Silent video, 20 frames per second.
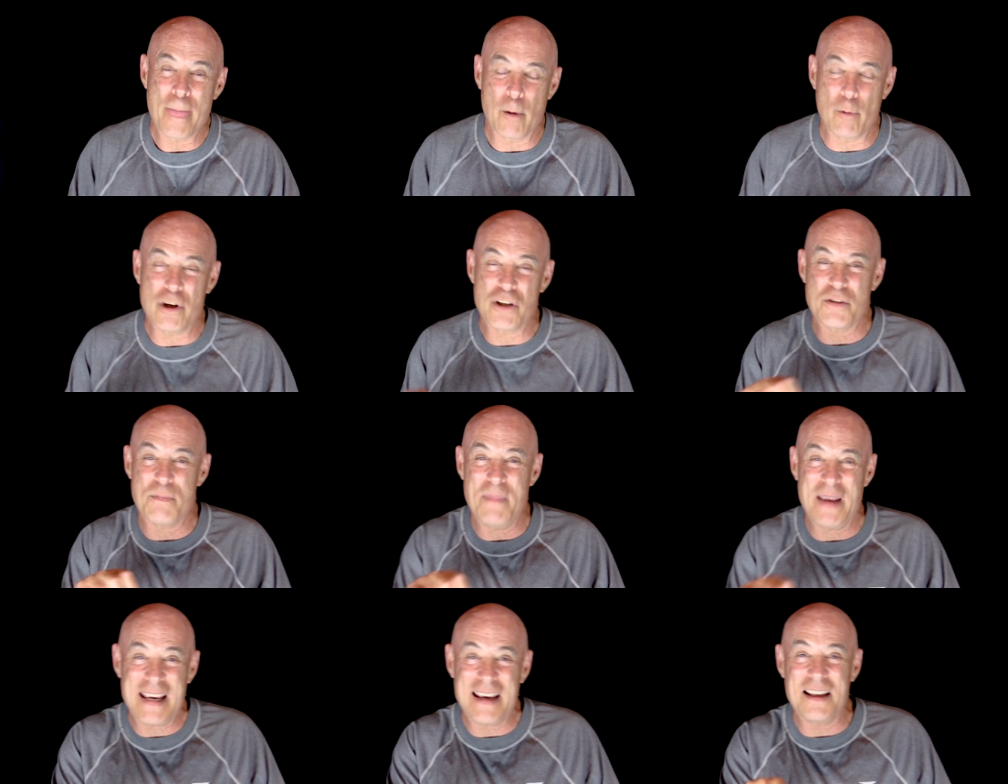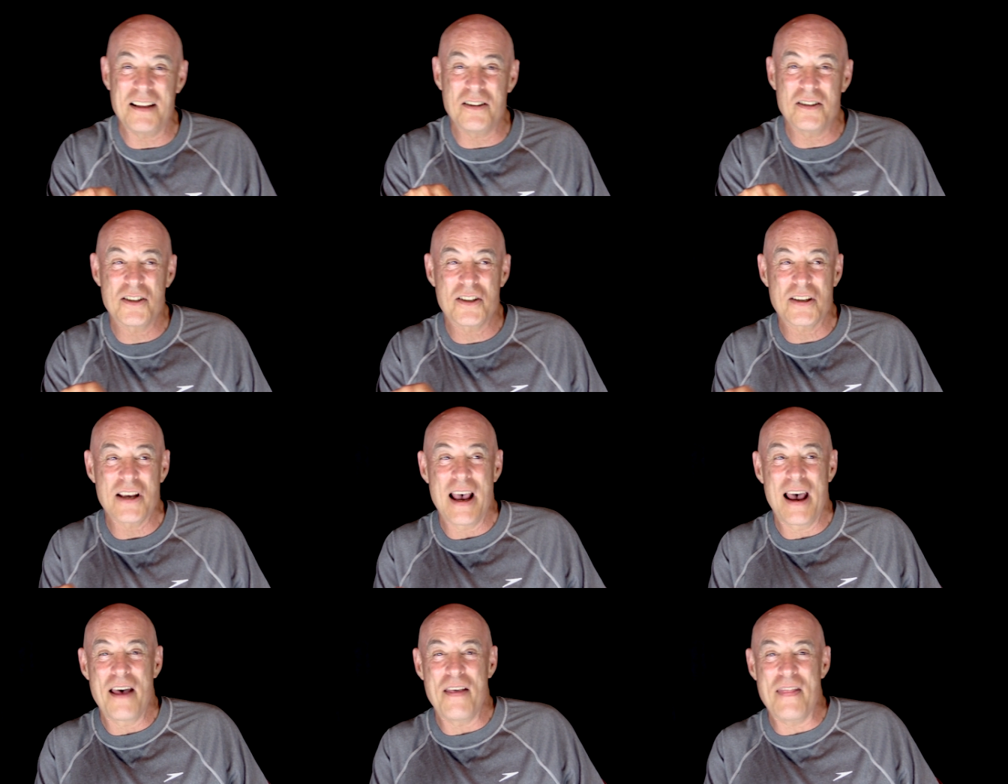which
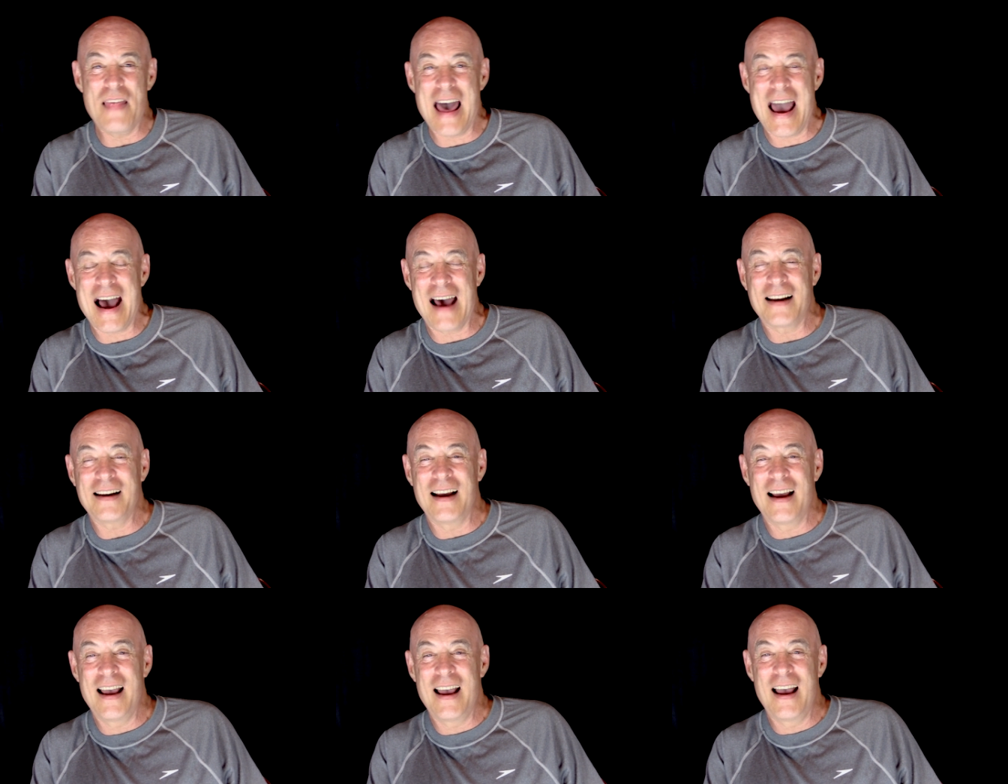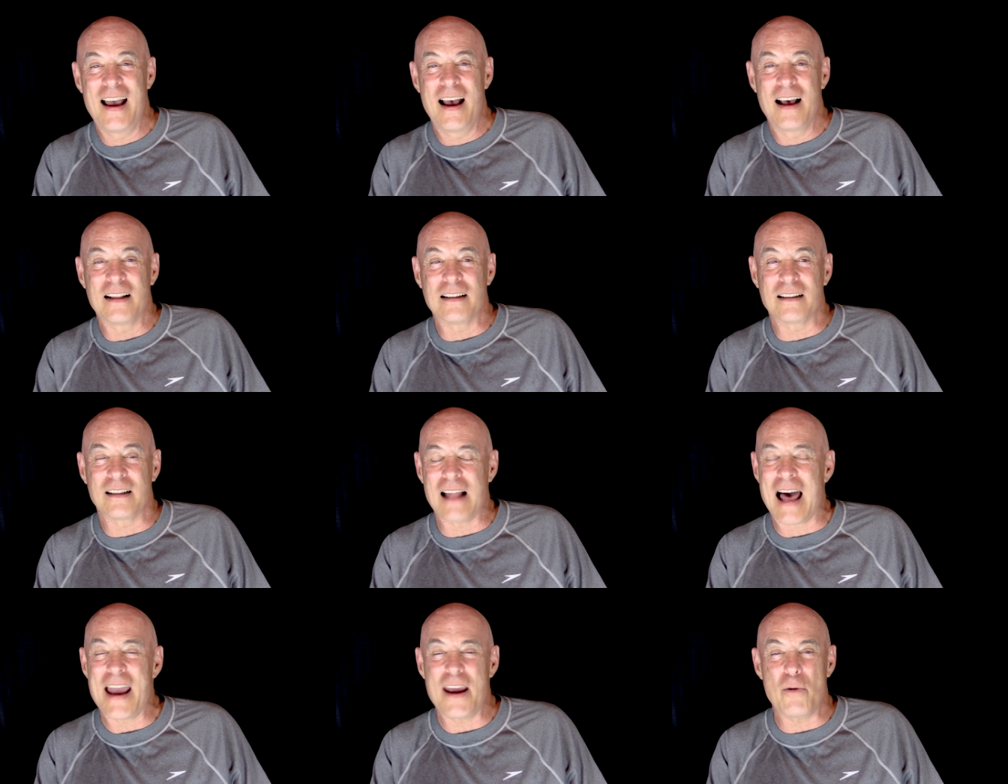means that
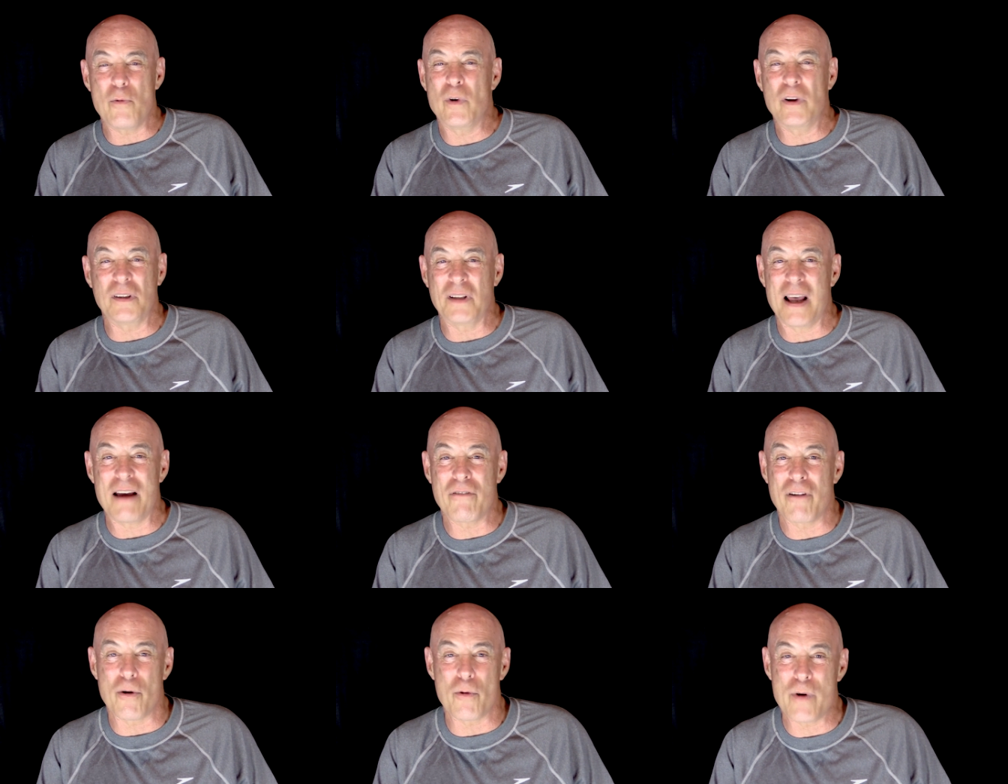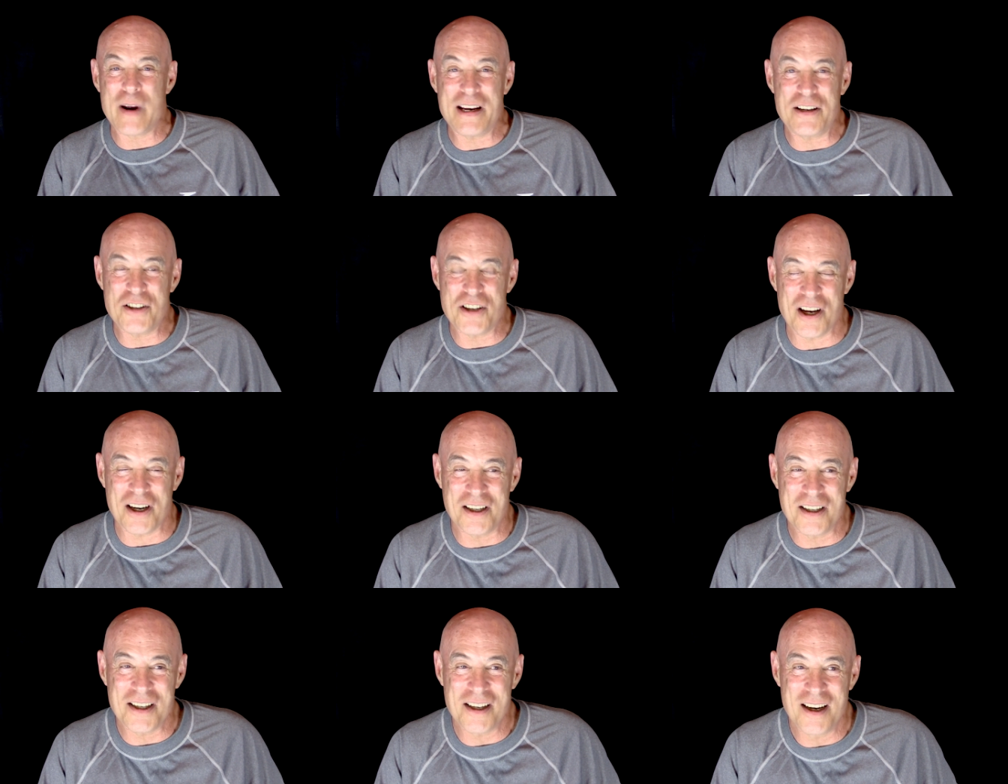light will never
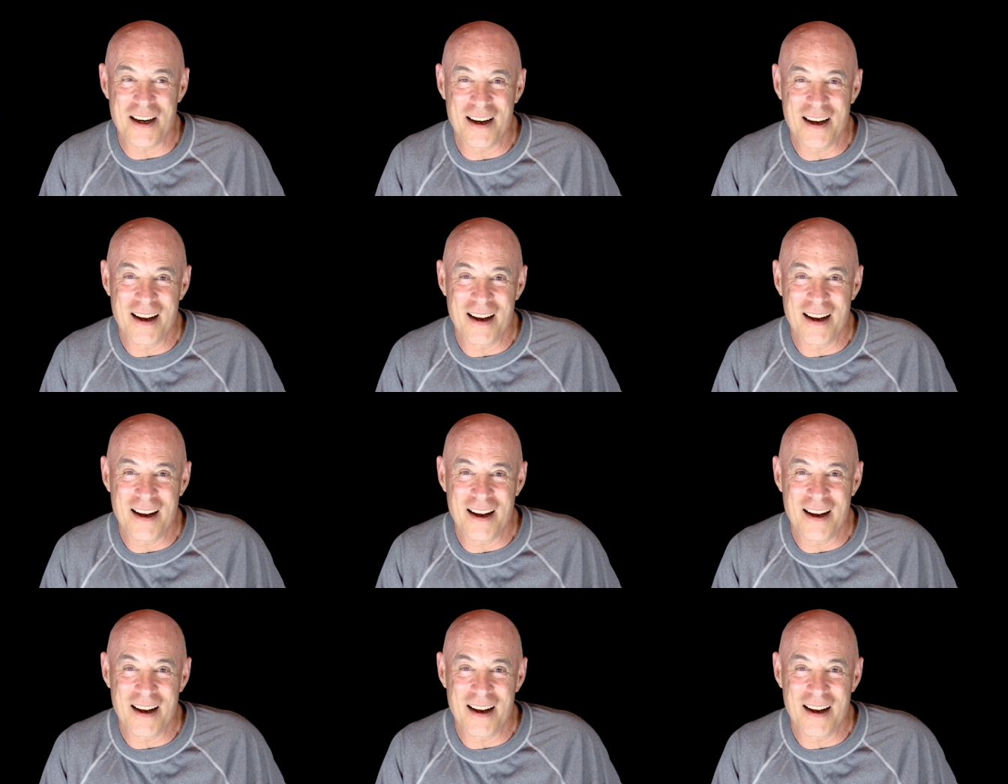reach it.